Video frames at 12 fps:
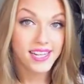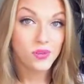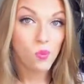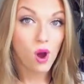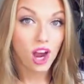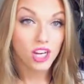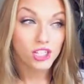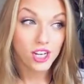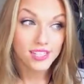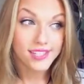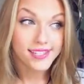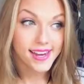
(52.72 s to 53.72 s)
I did
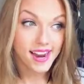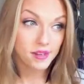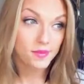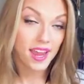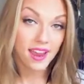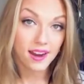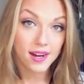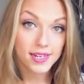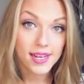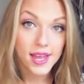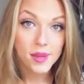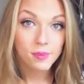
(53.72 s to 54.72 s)
wash and style my
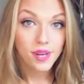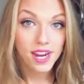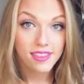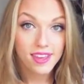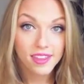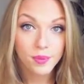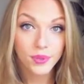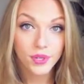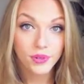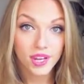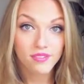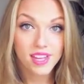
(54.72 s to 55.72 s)
hair, but I think the
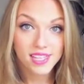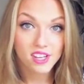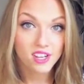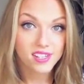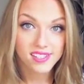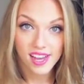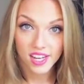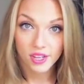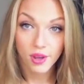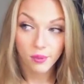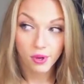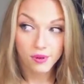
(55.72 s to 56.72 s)
beauty of this look is
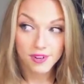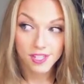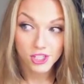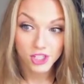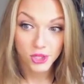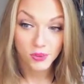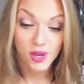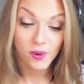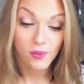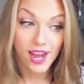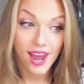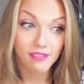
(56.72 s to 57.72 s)
that you can pretty much do
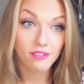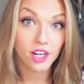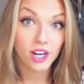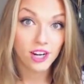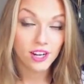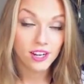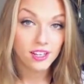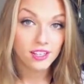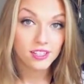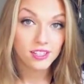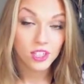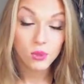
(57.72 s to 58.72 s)
it whenever
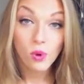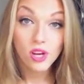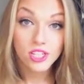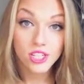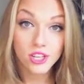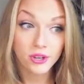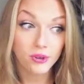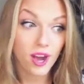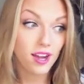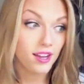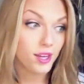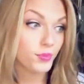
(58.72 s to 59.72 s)
you want to.
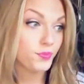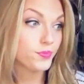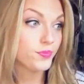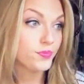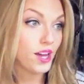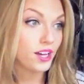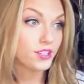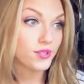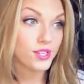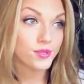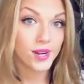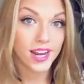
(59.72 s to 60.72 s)

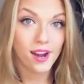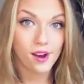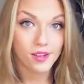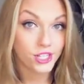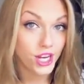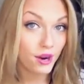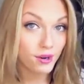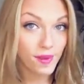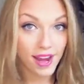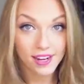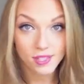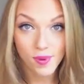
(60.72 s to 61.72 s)
I'll do this when I get out of the
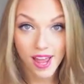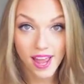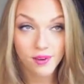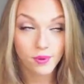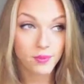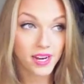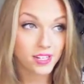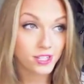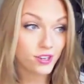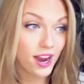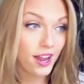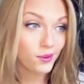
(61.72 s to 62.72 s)
shower, my hair is wet, when my
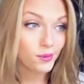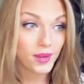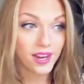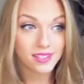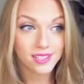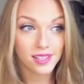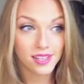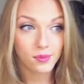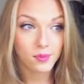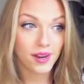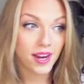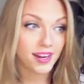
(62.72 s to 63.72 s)
hair is dry, when my hair is
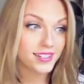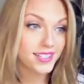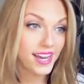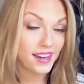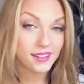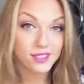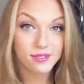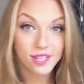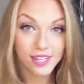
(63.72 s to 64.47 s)
clean, when my hair is a day or